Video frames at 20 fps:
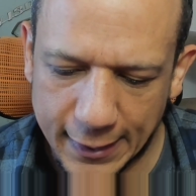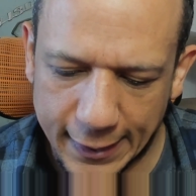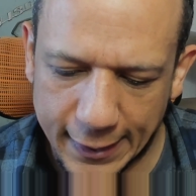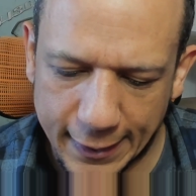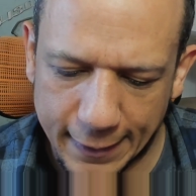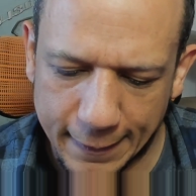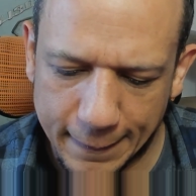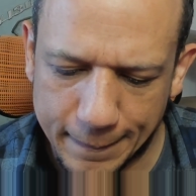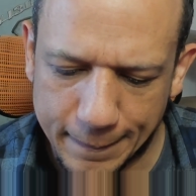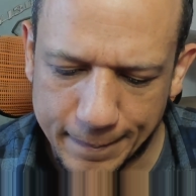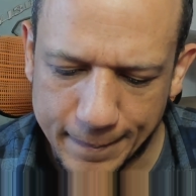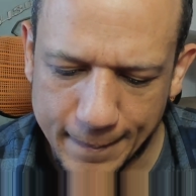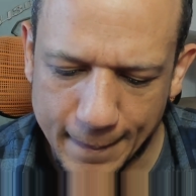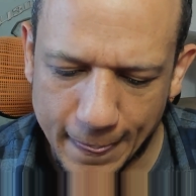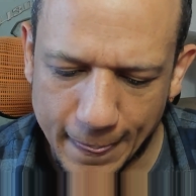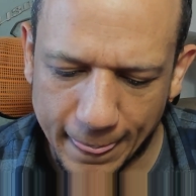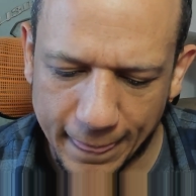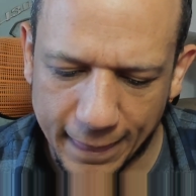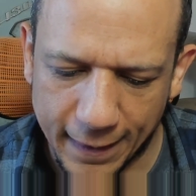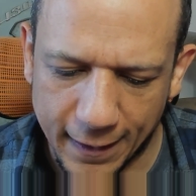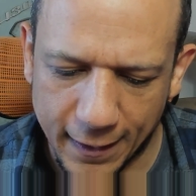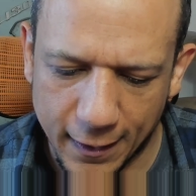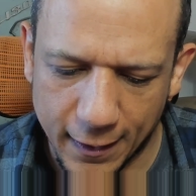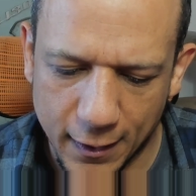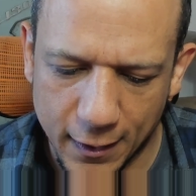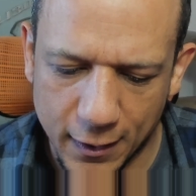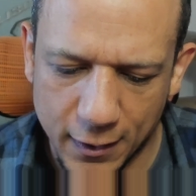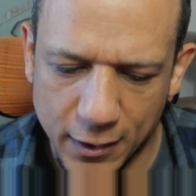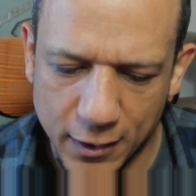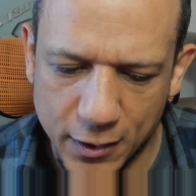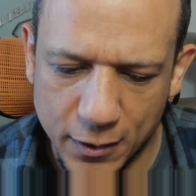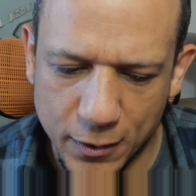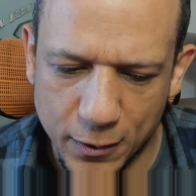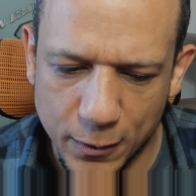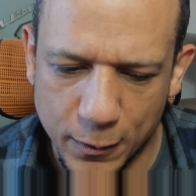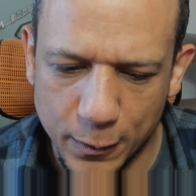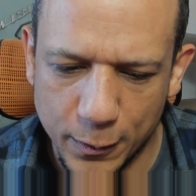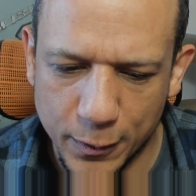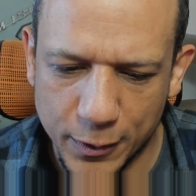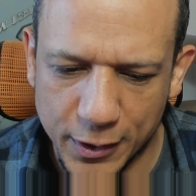you can take part
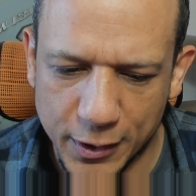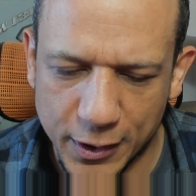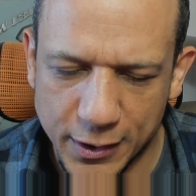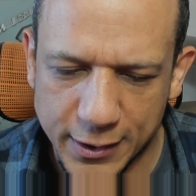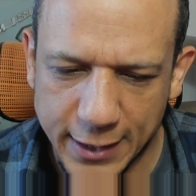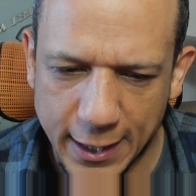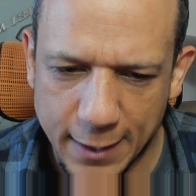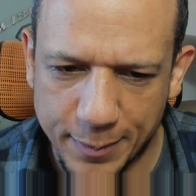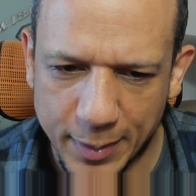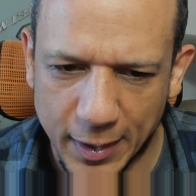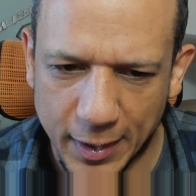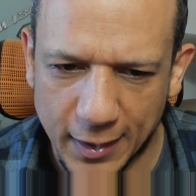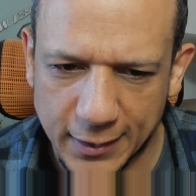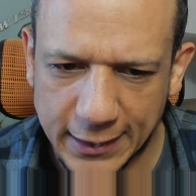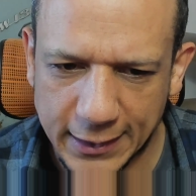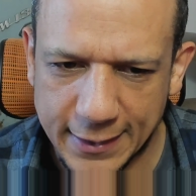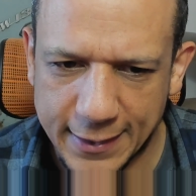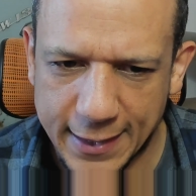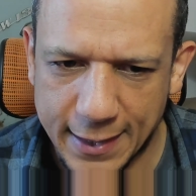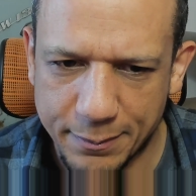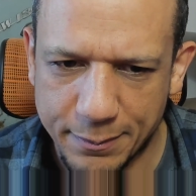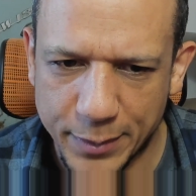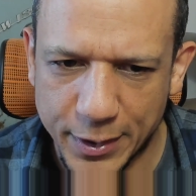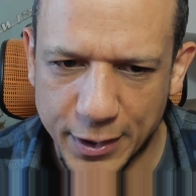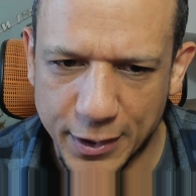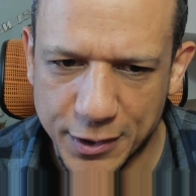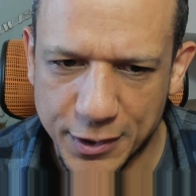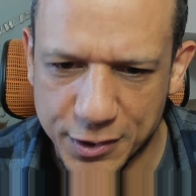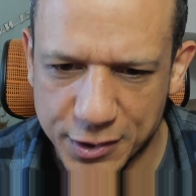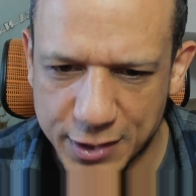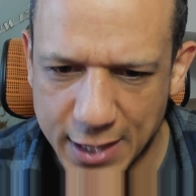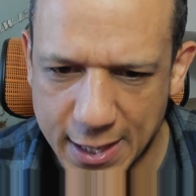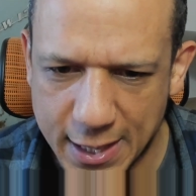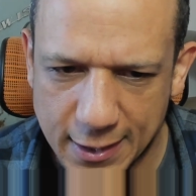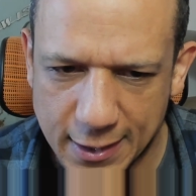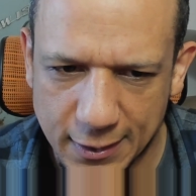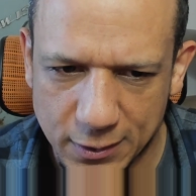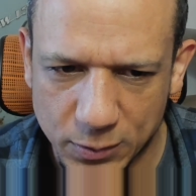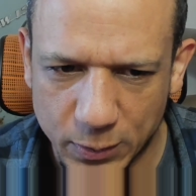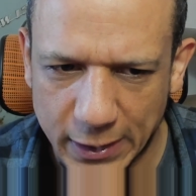in their merge staking as well.
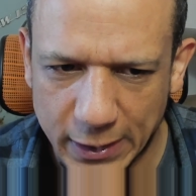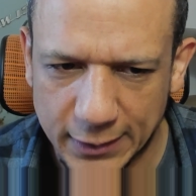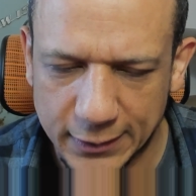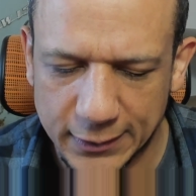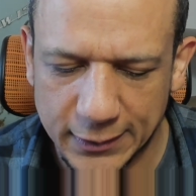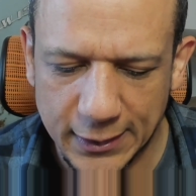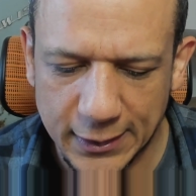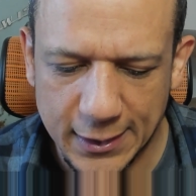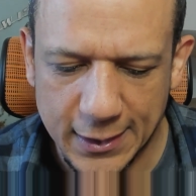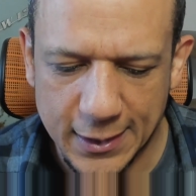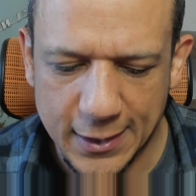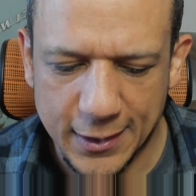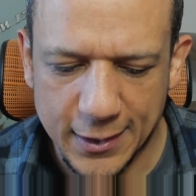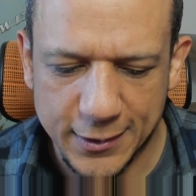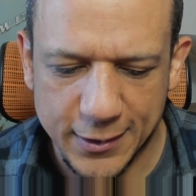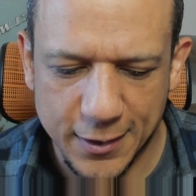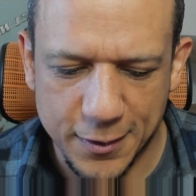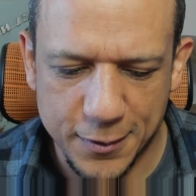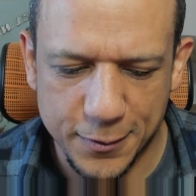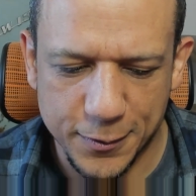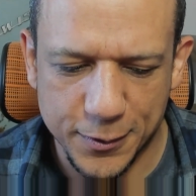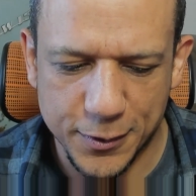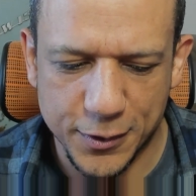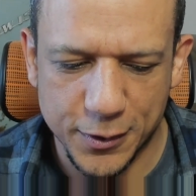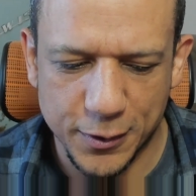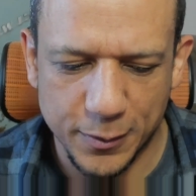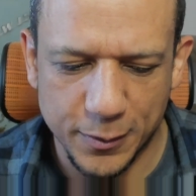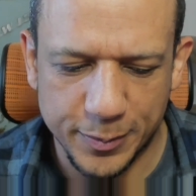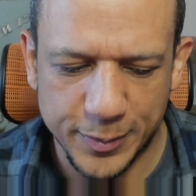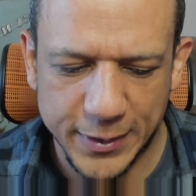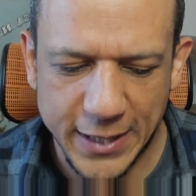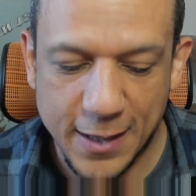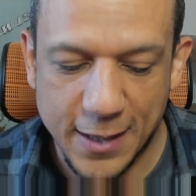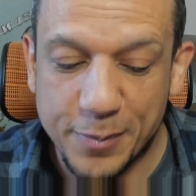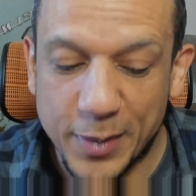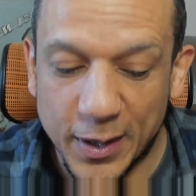So to take part in their merge